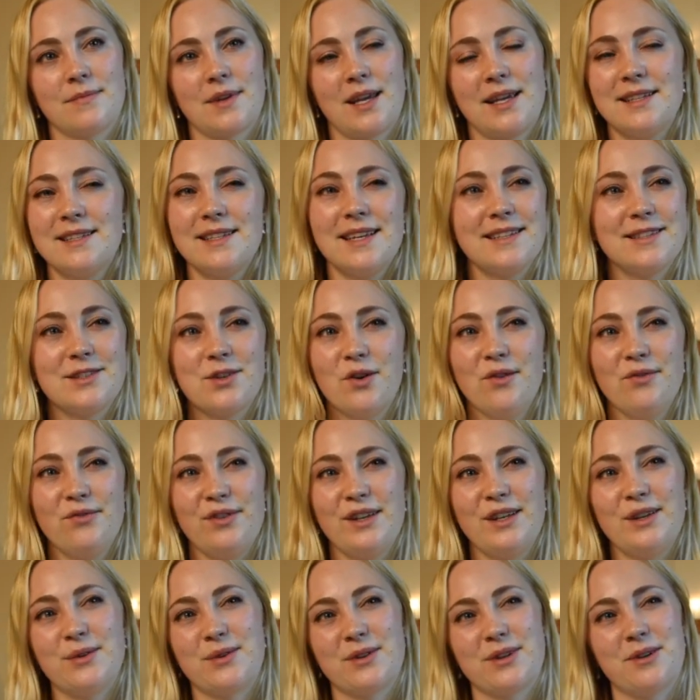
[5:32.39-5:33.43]
As that
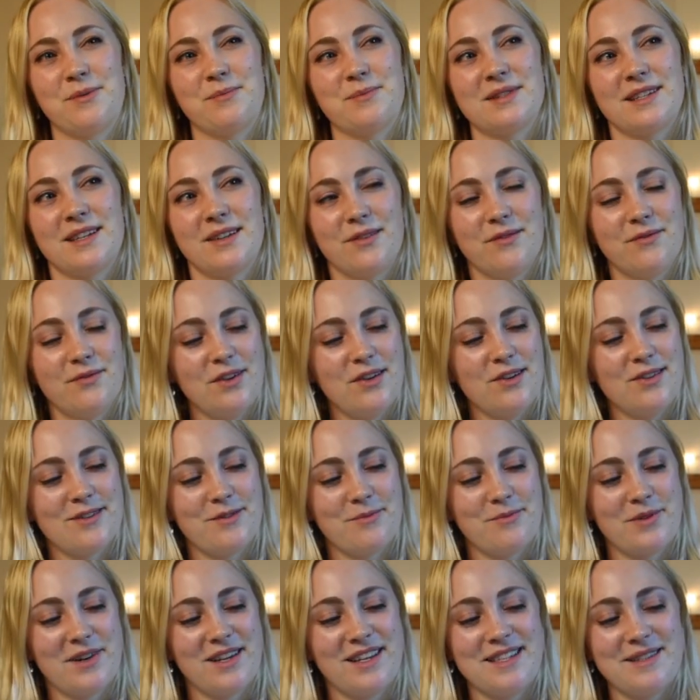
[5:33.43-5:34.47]
toffee note comes out, I'm very
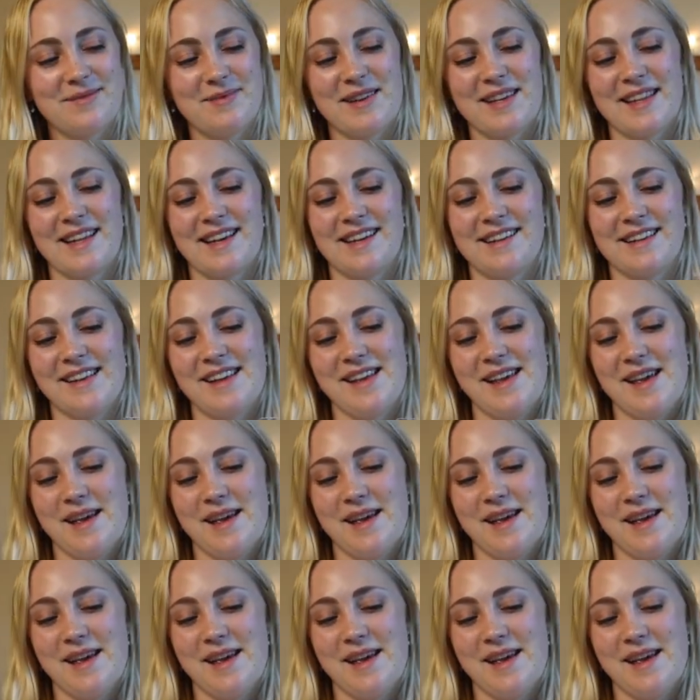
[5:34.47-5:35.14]
surprised by that.